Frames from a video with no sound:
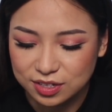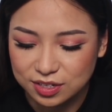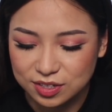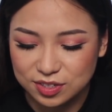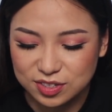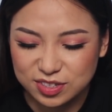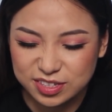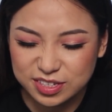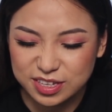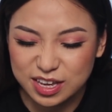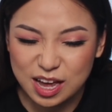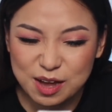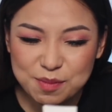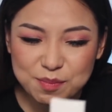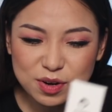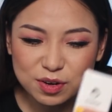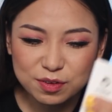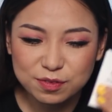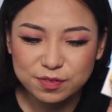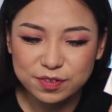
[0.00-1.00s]
You see, I
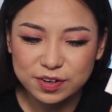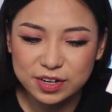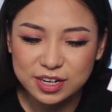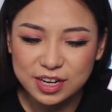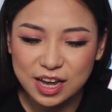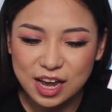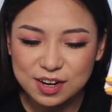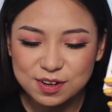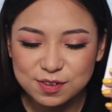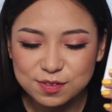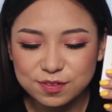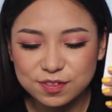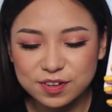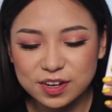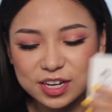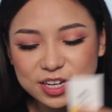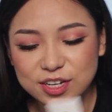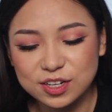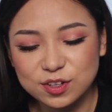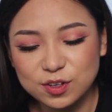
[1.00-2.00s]
don't
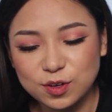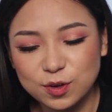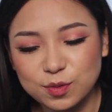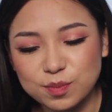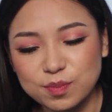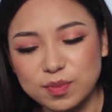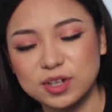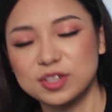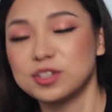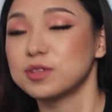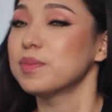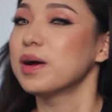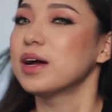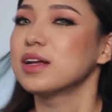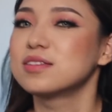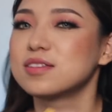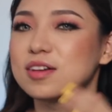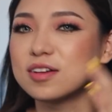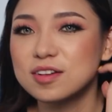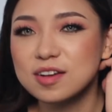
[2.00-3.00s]
really know much
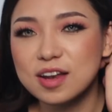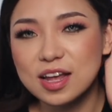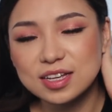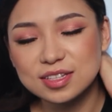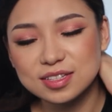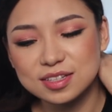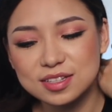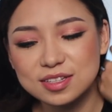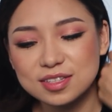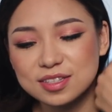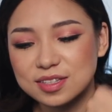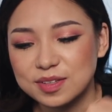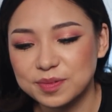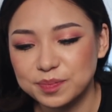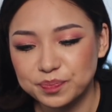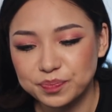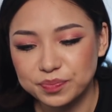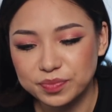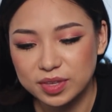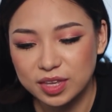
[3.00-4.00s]
about sunglasses,
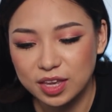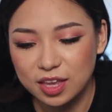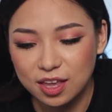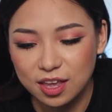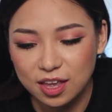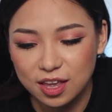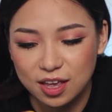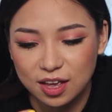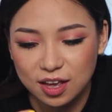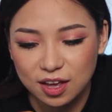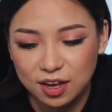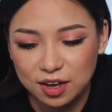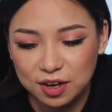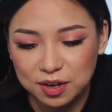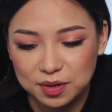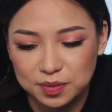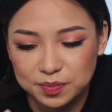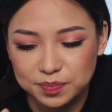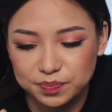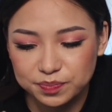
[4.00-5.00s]

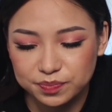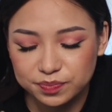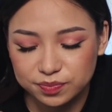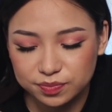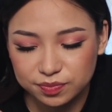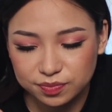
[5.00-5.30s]
so